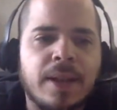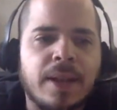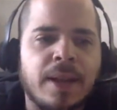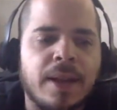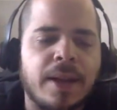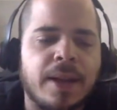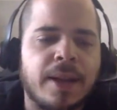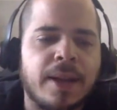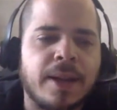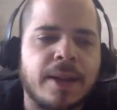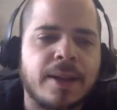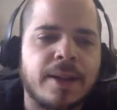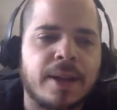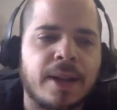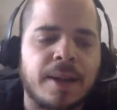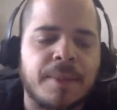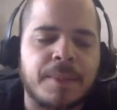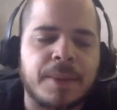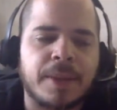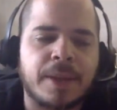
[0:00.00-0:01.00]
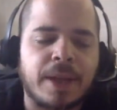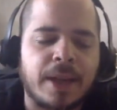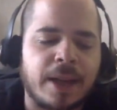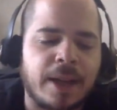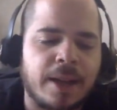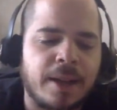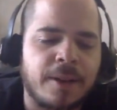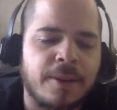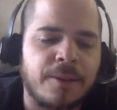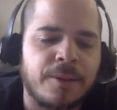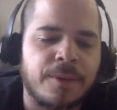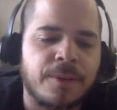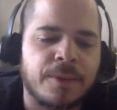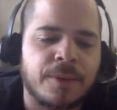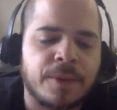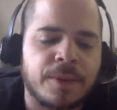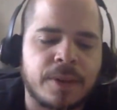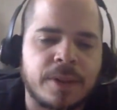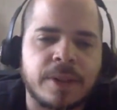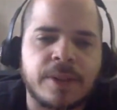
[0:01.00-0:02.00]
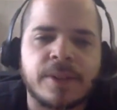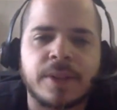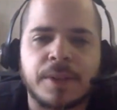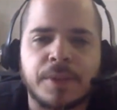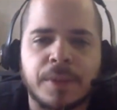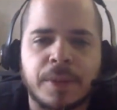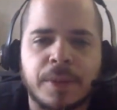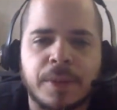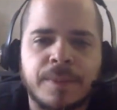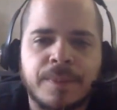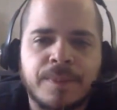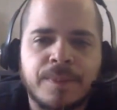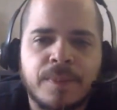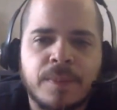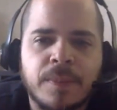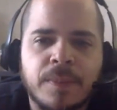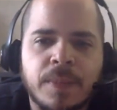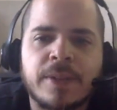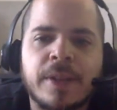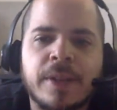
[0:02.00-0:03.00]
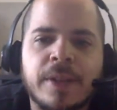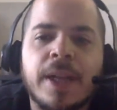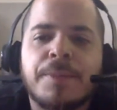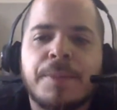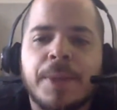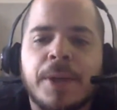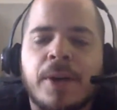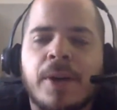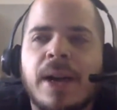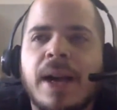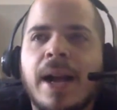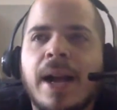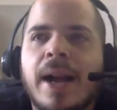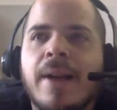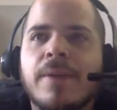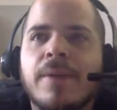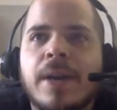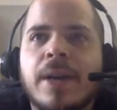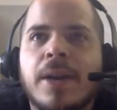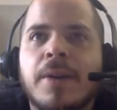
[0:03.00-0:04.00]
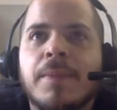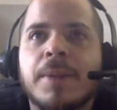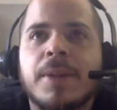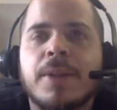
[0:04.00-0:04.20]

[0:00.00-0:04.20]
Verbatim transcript: and I'm going to have the Disney one because HBO I have it right now.